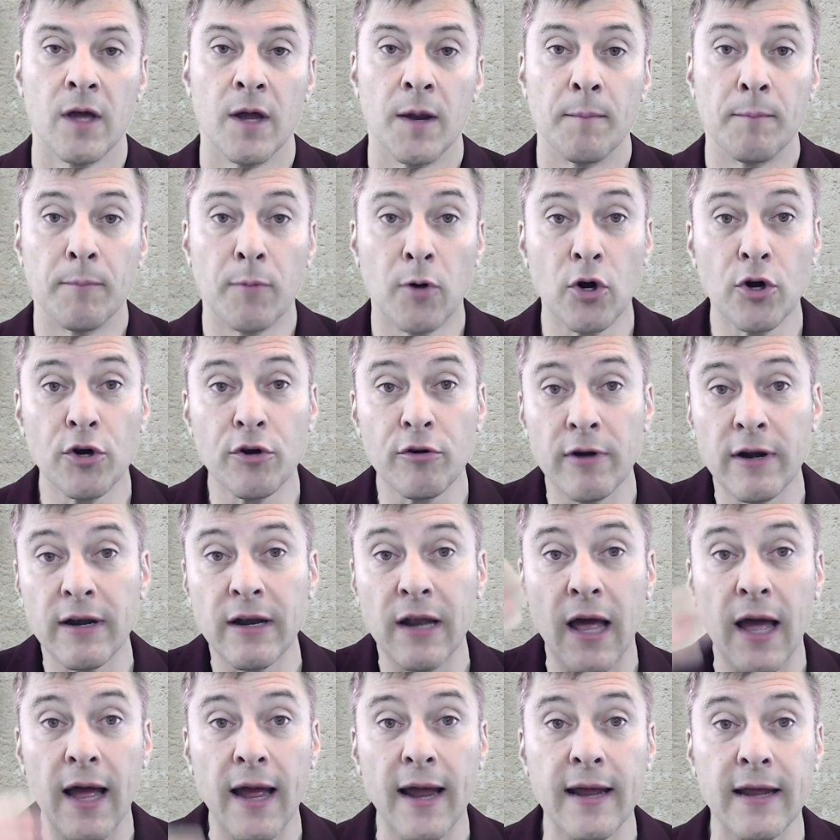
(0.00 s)
murder and
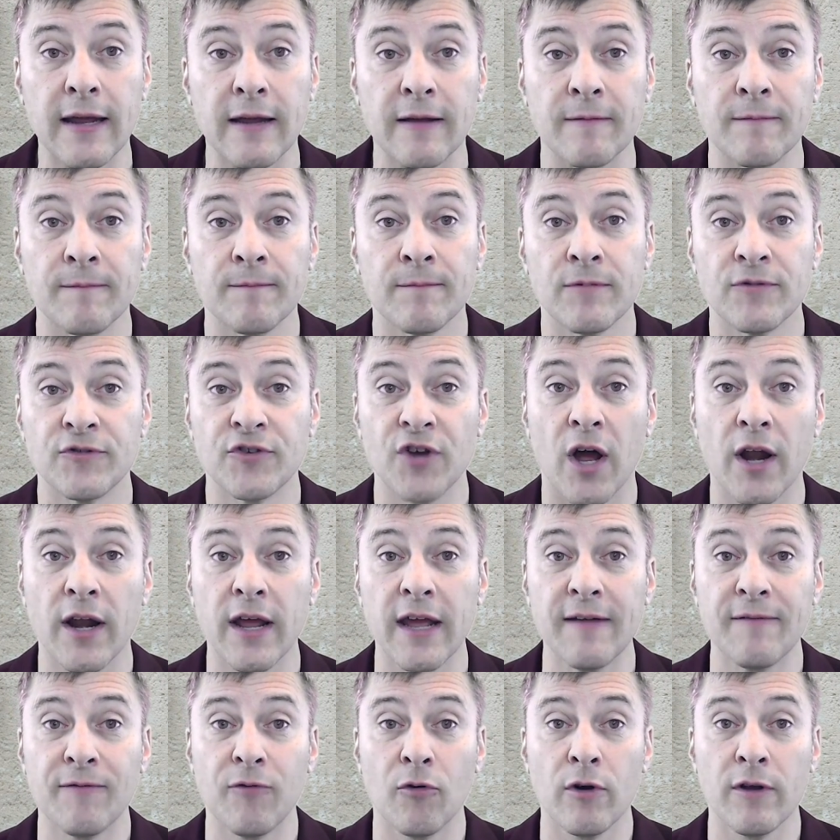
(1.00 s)
lying. John
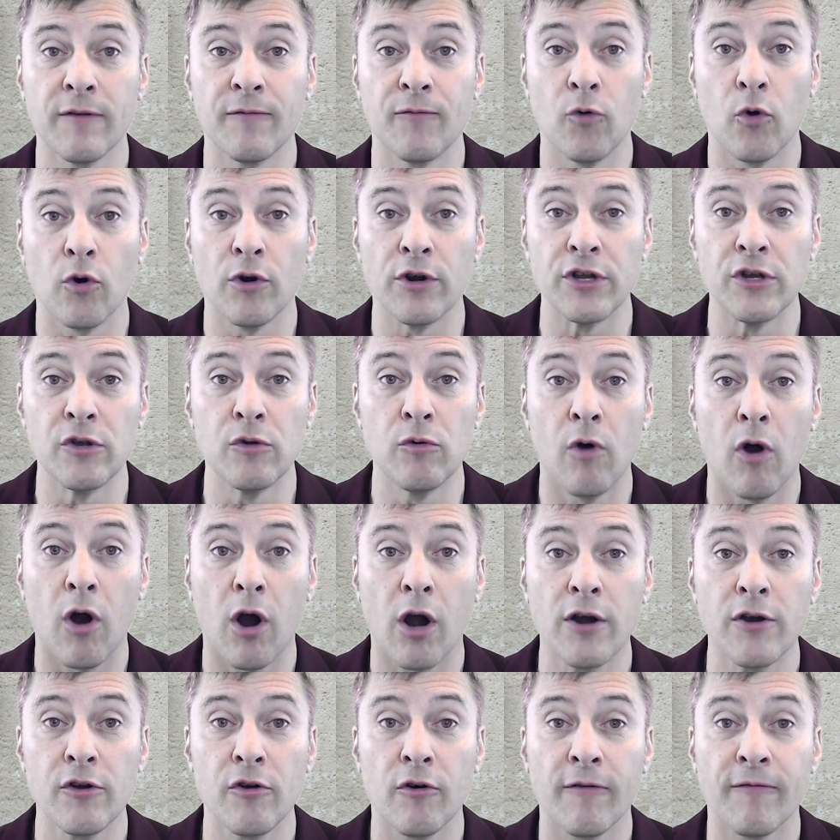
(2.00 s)
eight forty-four, you
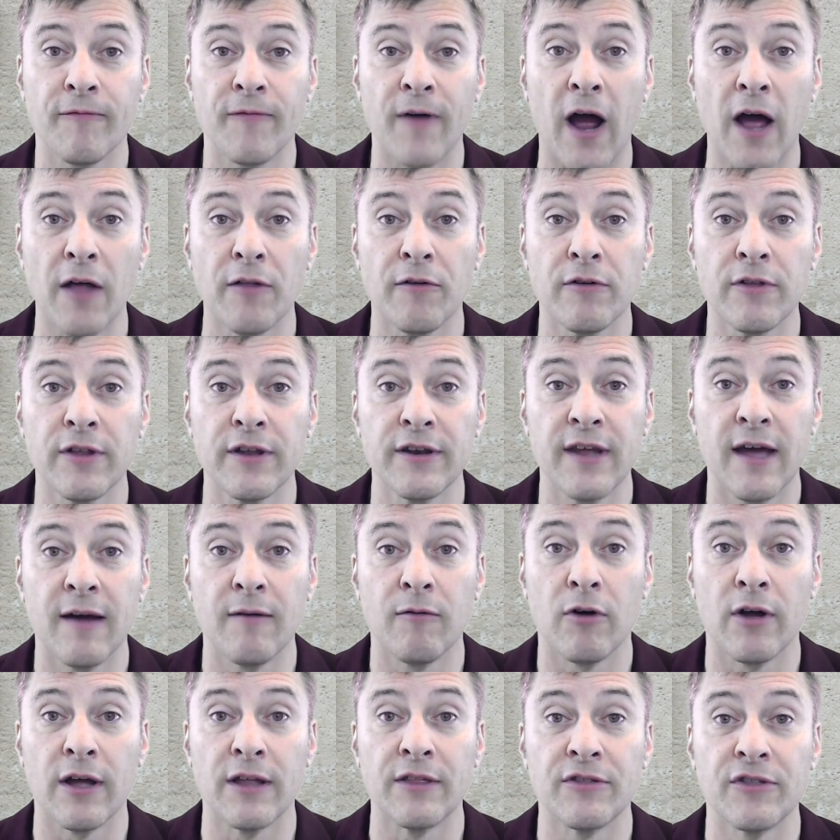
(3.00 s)
are your father the
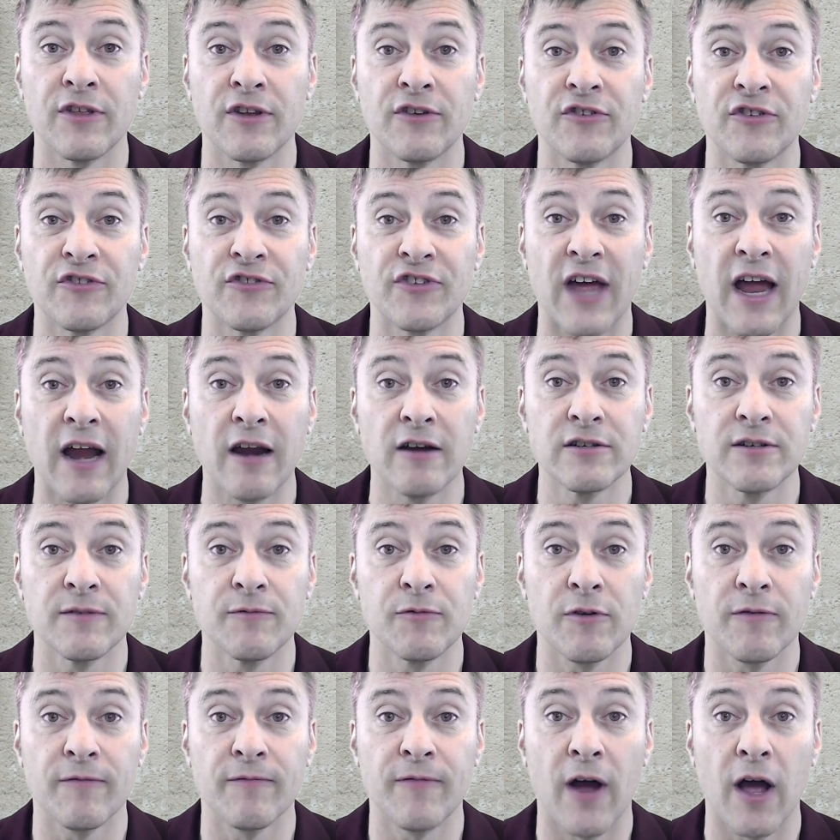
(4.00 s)
devil, and the desires of
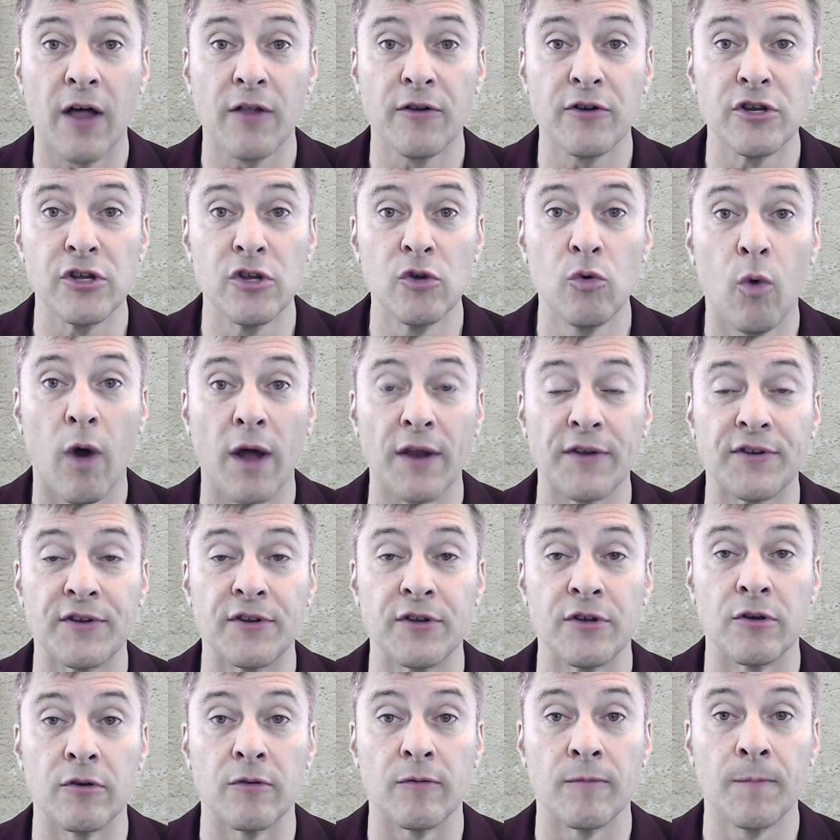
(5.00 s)
your father you want to
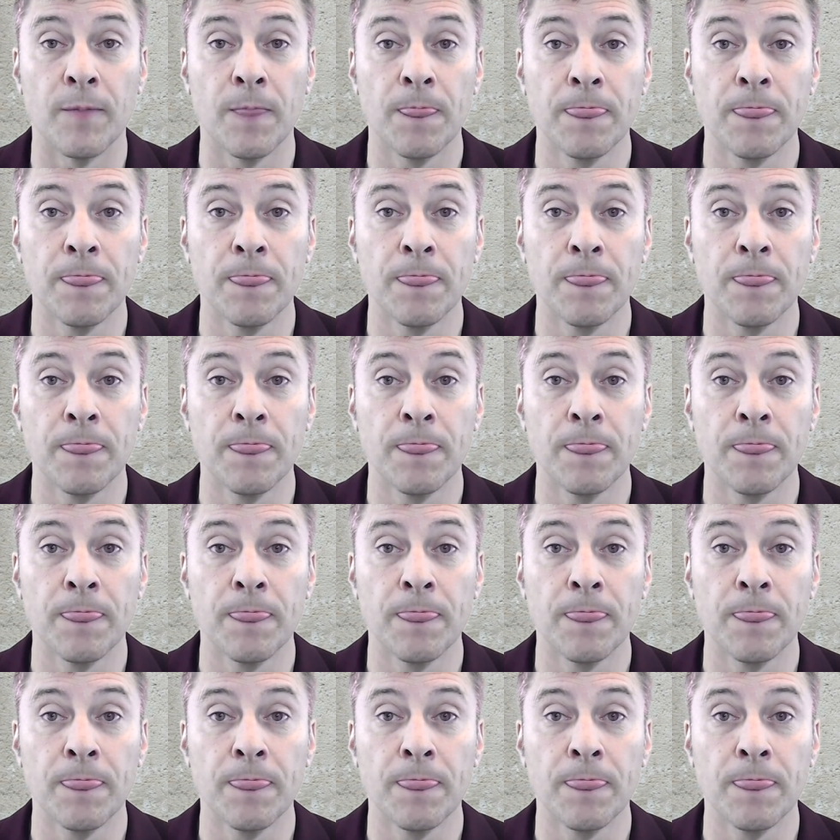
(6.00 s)
do.